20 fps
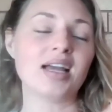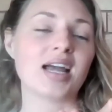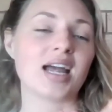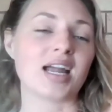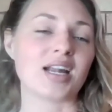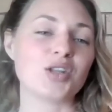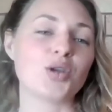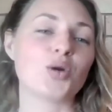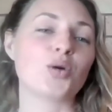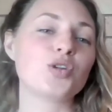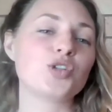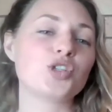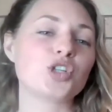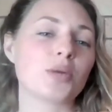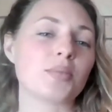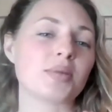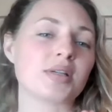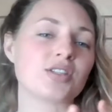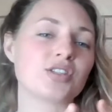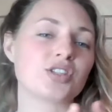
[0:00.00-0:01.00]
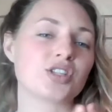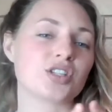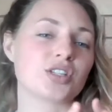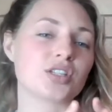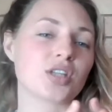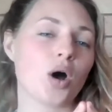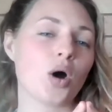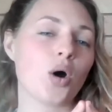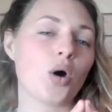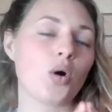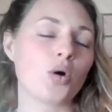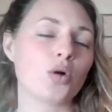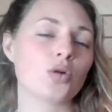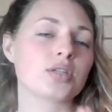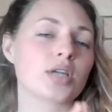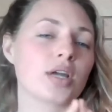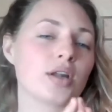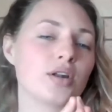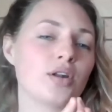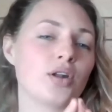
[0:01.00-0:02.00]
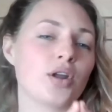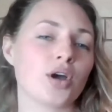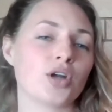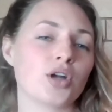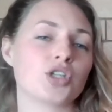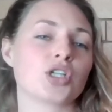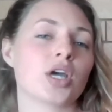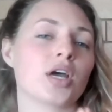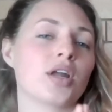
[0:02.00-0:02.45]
And your job is to just hold and nurture